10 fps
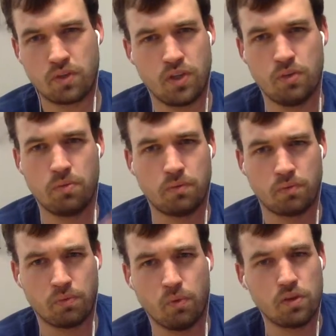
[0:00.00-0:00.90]
cue
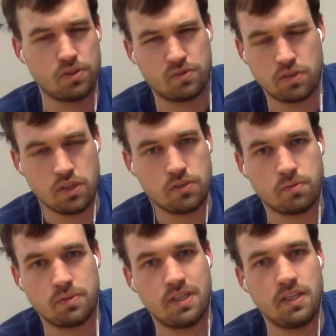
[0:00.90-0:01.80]
and reward, just change the
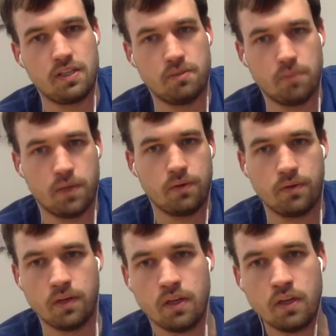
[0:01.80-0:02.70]
routine in the middle.